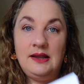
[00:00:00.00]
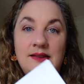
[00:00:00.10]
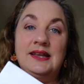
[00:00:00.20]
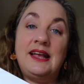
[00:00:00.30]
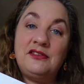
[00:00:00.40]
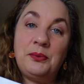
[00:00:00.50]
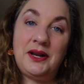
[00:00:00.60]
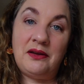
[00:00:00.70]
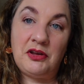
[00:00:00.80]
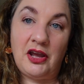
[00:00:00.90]
The next one
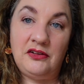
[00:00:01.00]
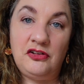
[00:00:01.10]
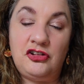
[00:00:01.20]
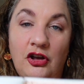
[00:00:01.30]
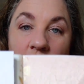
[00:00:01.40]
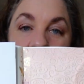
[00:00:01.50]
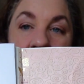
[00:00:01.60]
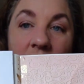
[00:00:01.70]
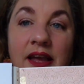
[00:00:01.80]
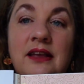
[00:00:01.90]
I'm going to show
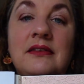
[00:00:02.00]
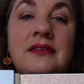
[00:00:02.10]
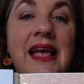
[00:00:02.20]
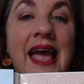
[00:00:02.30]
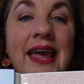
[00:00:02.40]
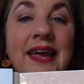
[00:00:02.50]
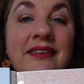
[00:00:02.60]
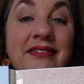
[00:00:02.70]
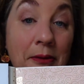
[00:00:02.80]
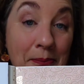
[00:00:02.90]
you is a
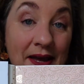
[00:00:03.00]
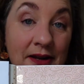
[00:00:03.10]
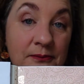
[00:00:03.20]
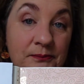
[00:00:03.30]
tip-in.